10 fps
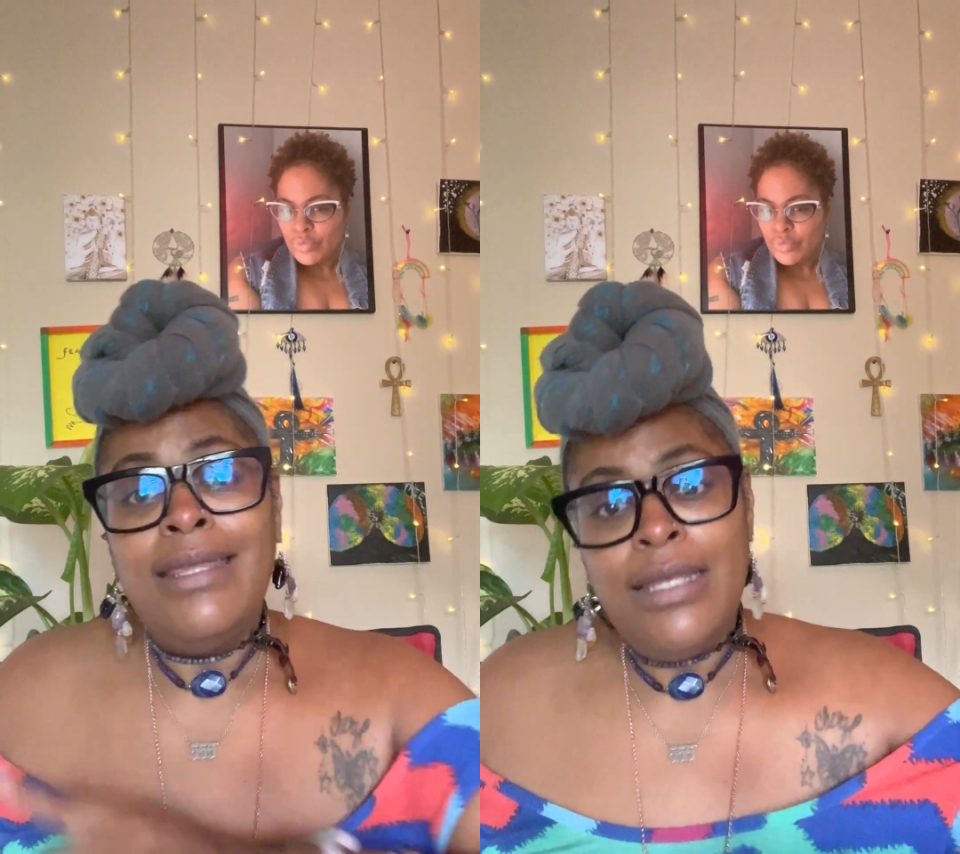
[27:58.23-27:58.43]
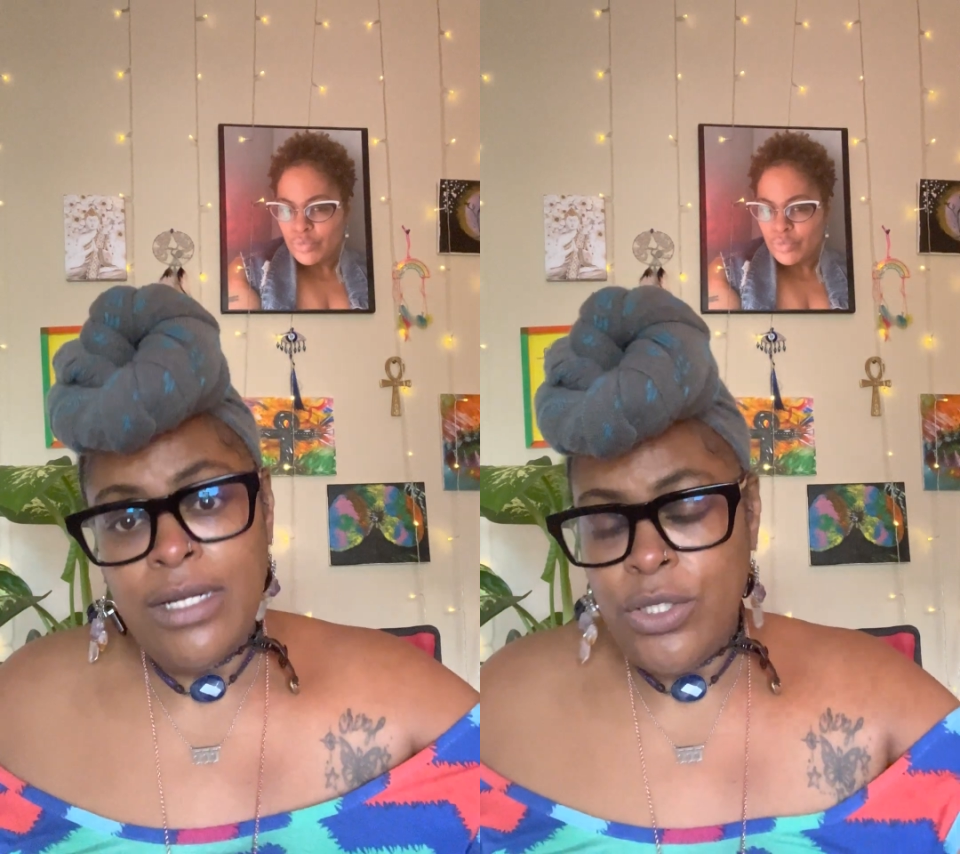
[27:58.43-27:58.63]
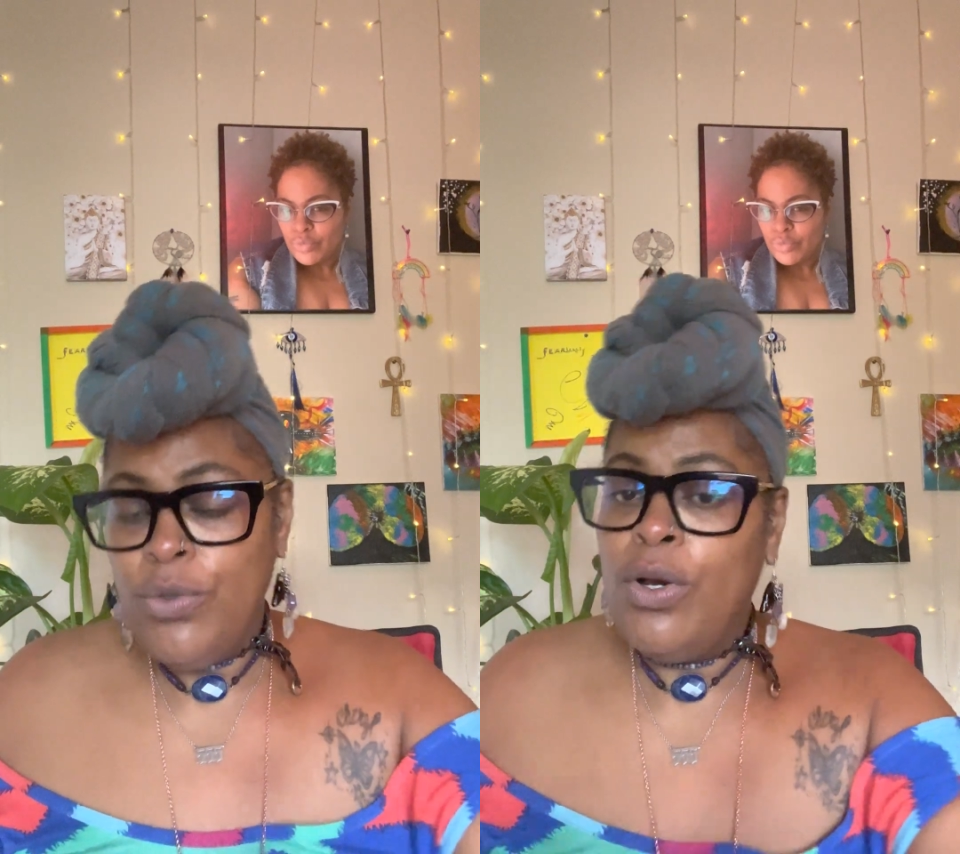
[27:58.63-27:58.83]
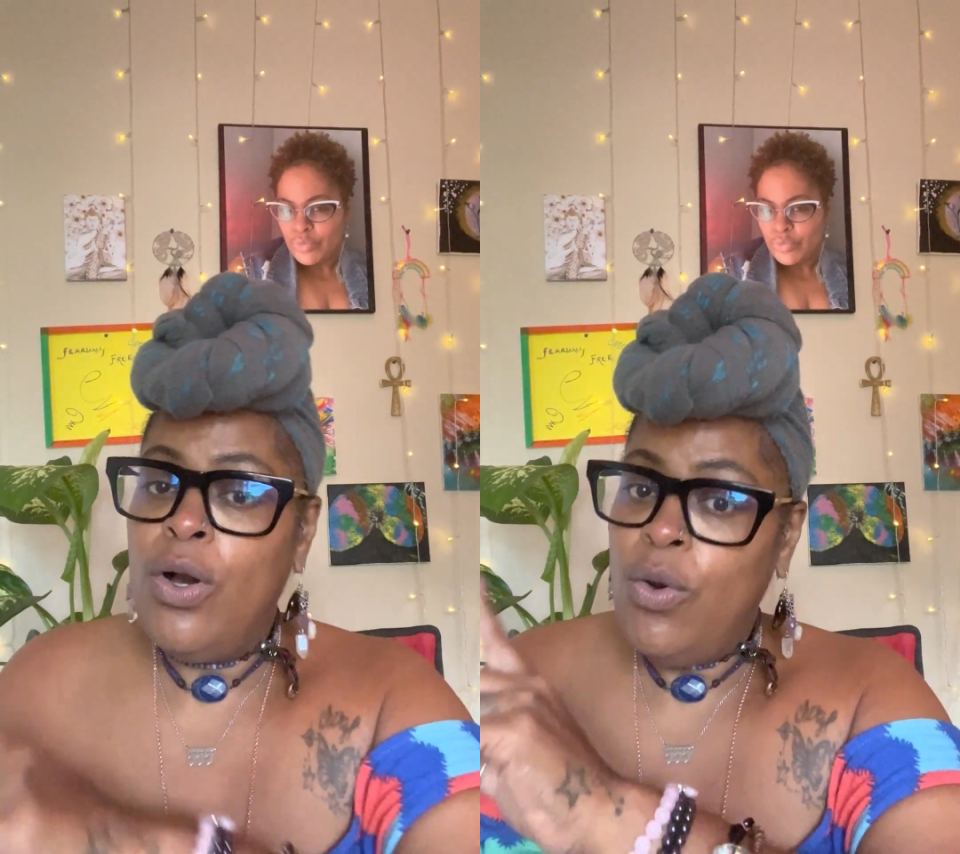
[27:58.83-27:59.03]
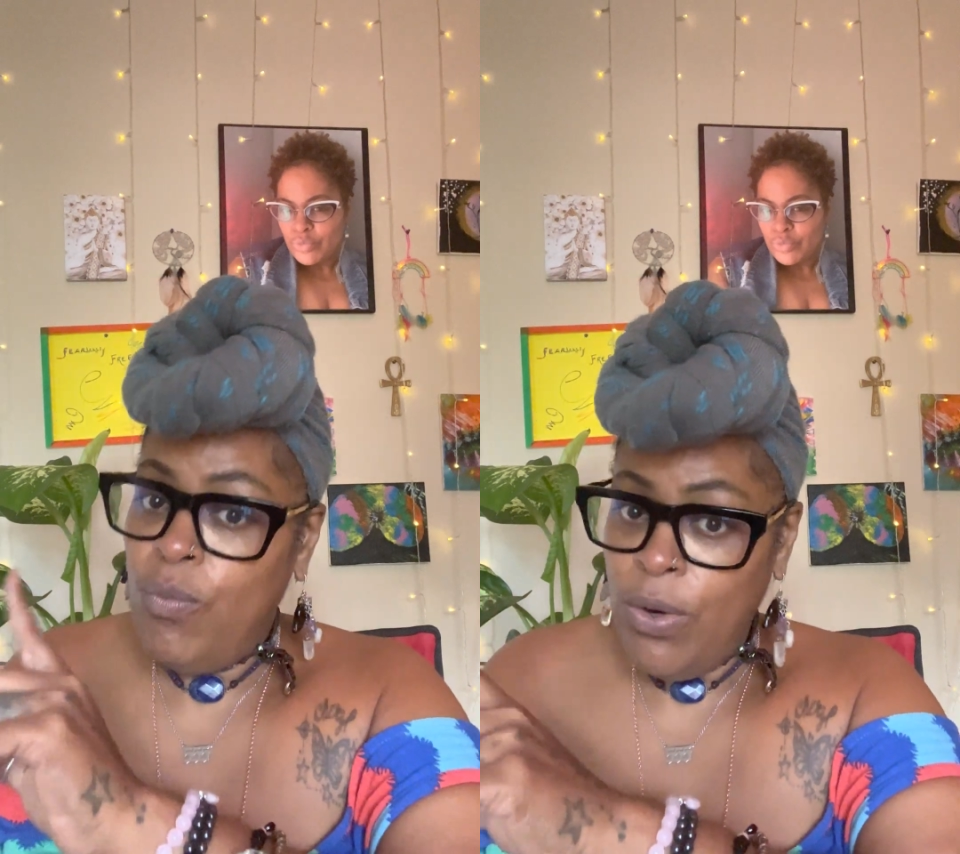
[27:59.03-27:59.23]
than to do their
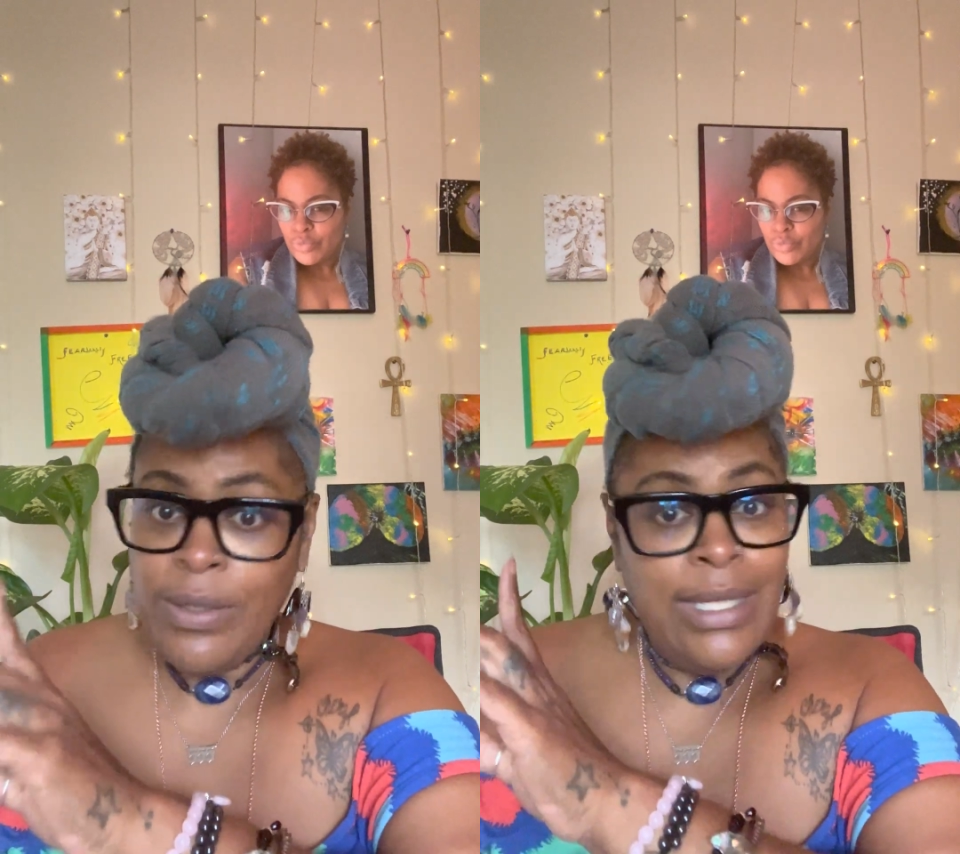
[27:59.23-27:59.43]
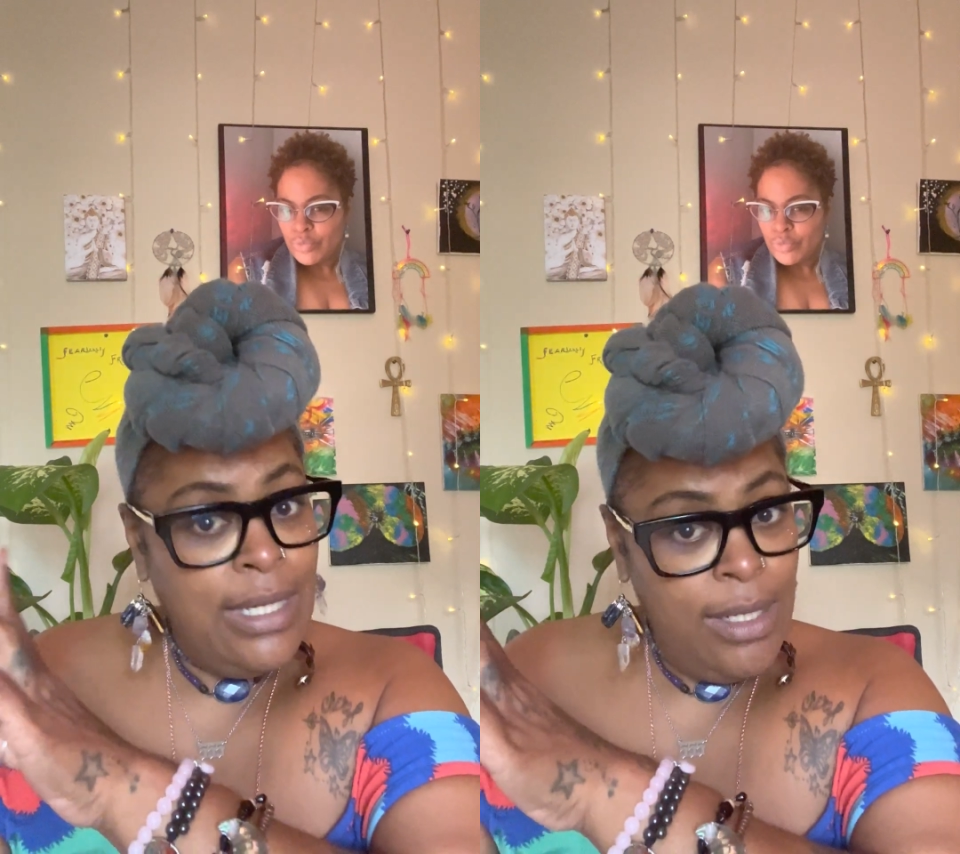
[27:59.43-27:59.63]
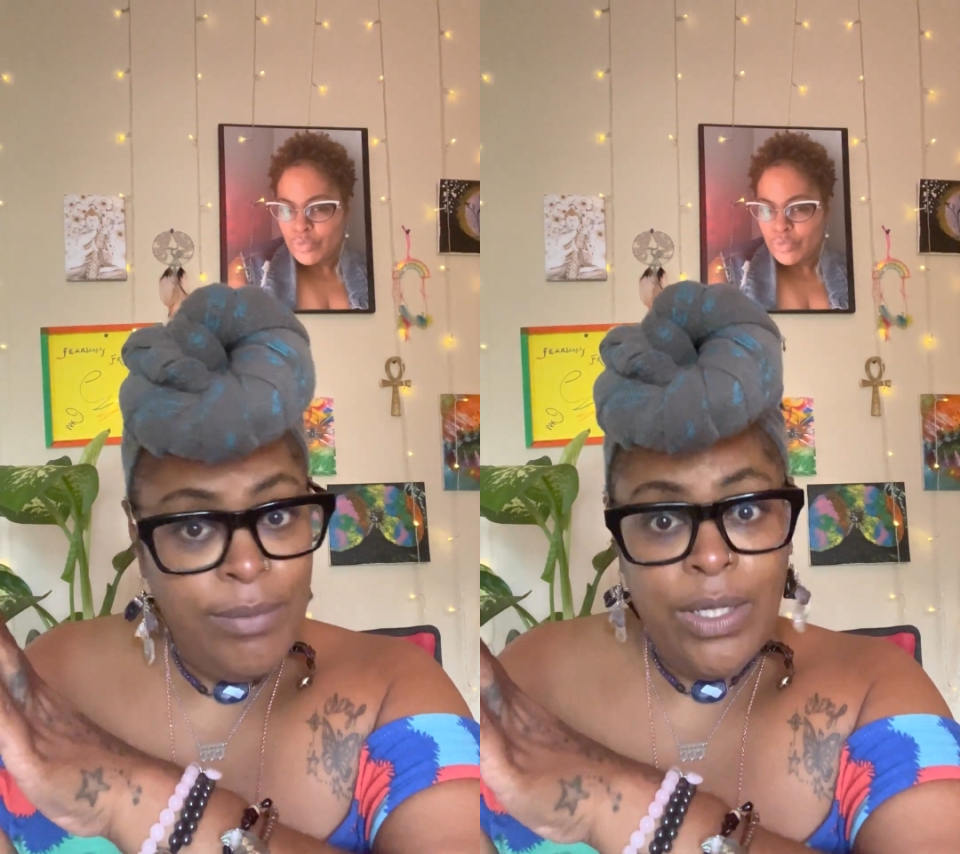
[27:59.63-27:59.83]
own work to get up